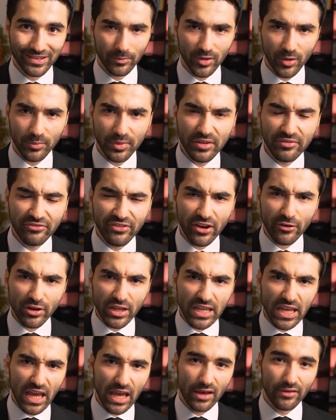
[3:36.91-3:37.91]
So be very
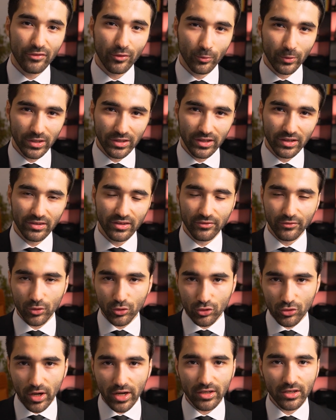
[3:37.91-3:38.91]
careful with this. If you're
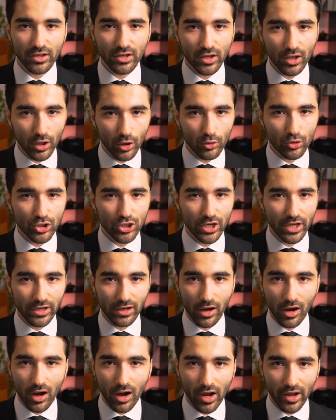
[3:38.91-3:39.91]
trying to negotiate
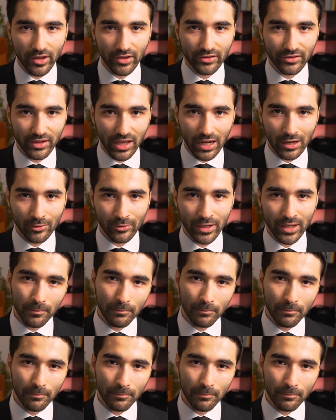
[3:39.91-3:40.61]
a higher salary,